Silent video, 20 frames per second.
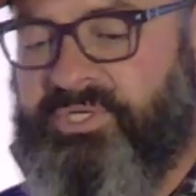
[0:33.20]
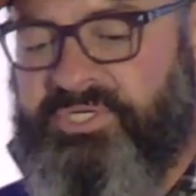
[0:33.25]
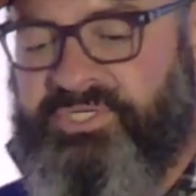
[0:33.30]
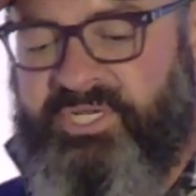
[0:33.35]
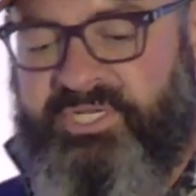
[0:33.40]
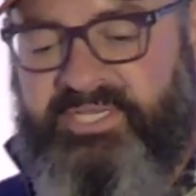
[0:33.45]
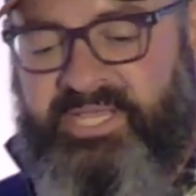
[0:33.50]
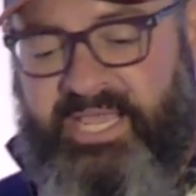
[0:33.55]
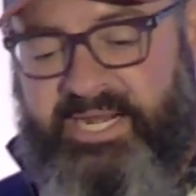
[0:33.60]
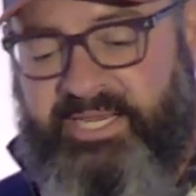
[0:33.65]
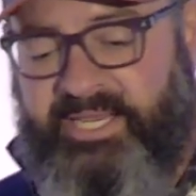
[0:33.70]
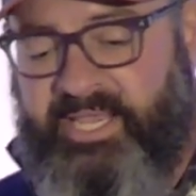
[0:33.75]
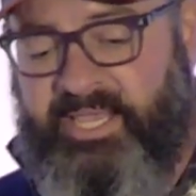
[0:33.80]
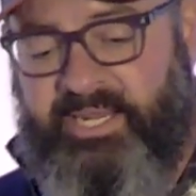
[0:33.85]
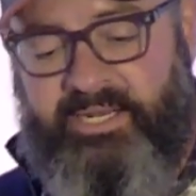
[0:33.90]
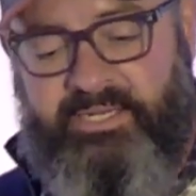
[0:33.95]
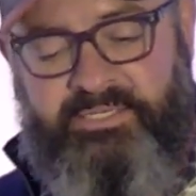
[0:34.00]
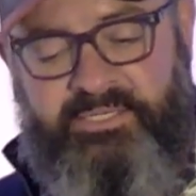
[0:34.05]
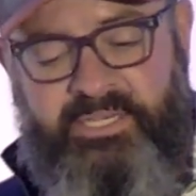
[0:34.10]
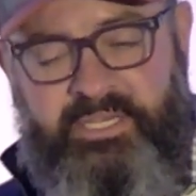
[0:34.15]
a
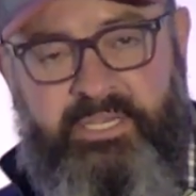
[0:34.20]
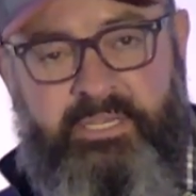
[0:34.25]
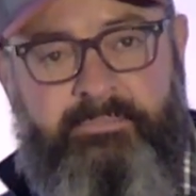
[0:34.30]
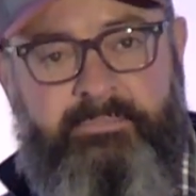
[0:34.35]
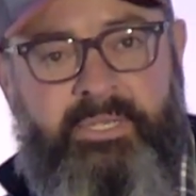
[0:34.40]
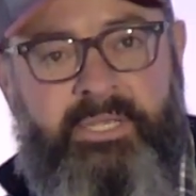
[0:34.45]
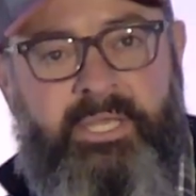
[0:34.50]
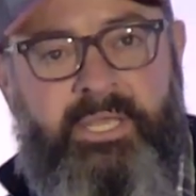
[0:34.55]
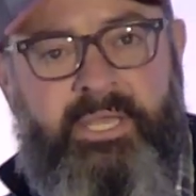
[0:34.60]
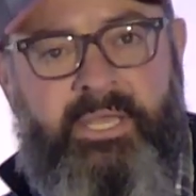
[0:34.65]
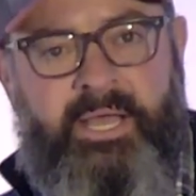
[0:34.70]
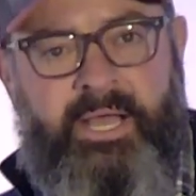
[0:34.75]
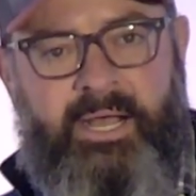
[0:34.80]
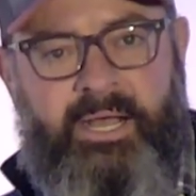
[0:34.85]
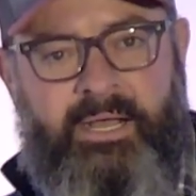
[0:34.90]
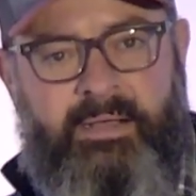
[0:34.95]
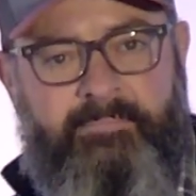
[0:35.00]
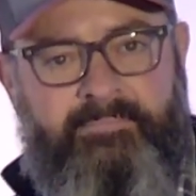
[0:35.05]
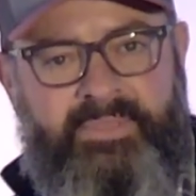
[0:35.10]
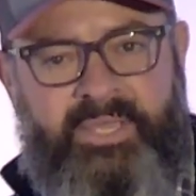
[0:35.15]
dedicated team
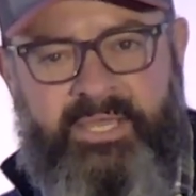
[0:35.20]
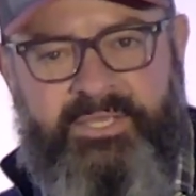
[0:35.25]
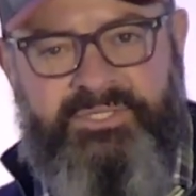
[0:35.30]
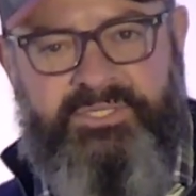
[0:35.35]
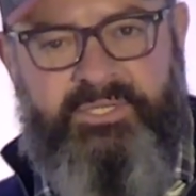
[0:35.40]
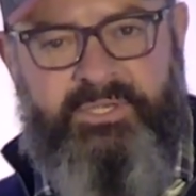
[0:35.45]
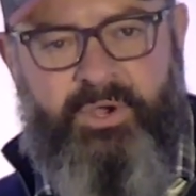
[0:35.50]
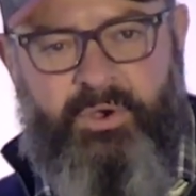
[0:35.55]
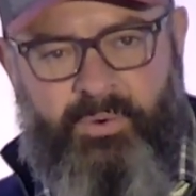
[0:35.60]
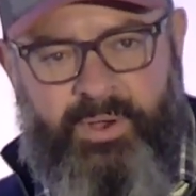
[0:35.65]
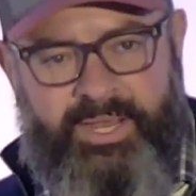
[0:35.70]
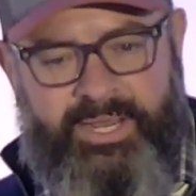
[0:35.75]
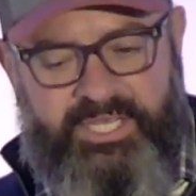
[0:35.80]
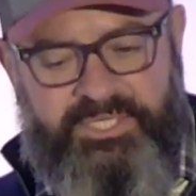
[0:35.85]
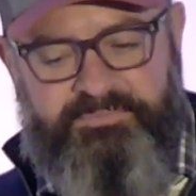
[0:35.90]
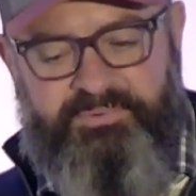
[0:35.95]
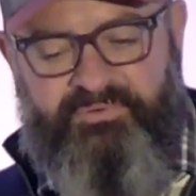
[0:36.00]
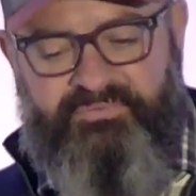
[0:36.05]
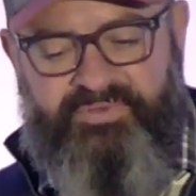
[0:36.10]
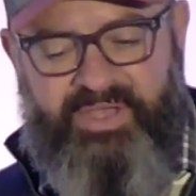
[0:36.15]
um, as the O I S
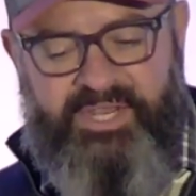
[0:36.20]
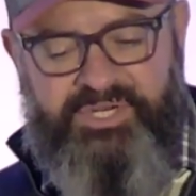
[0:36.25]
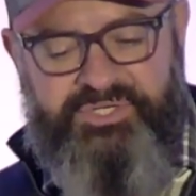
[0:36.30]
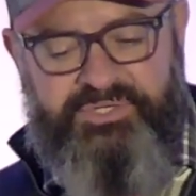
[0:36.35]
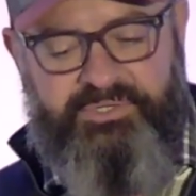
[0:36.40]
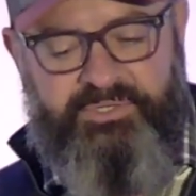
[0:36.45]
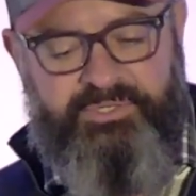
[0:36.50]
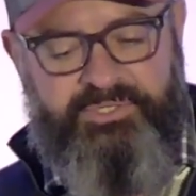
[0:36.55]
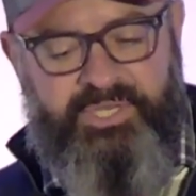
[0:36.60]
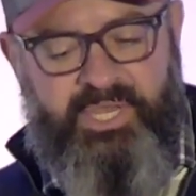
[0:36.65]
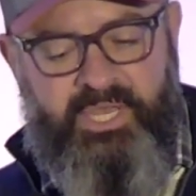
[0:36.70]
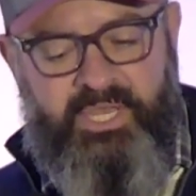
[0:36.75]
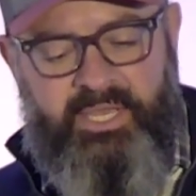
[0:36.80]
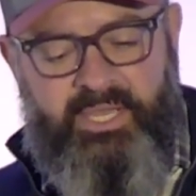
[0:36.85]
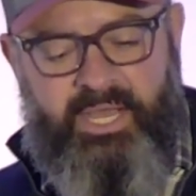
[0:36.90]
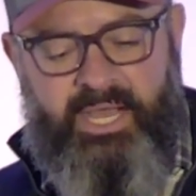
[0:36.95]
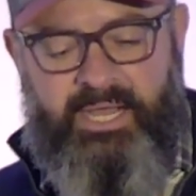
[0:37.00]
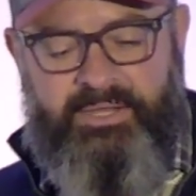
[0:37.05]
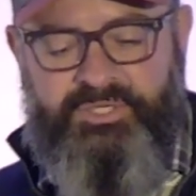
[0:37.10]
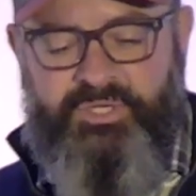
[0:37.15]
professionals
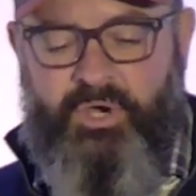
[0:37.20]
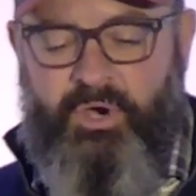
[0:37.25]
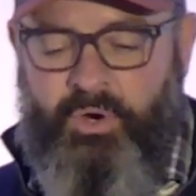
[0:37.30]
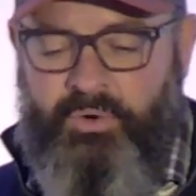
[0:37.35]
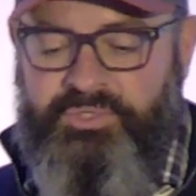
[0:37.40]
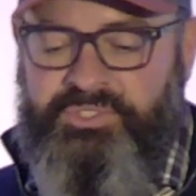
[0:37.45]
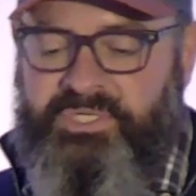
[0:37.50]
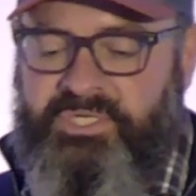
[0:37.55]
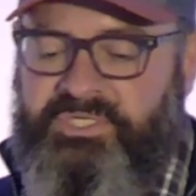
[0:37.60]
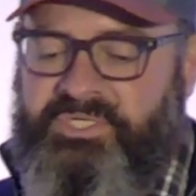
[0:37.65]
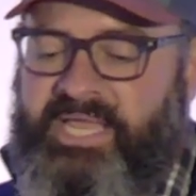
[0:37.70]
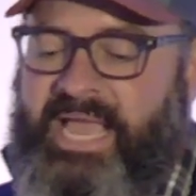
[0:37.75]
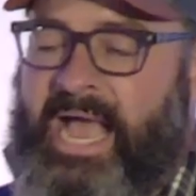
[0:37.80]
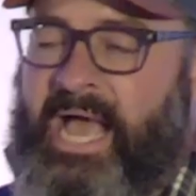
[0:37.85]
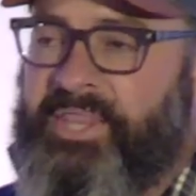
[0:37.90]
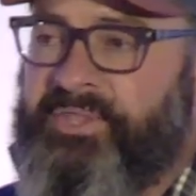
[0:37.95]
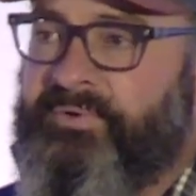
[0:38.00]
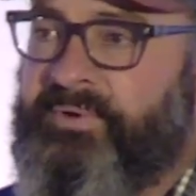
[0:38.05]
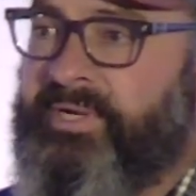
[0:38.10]
uh, to host this gathering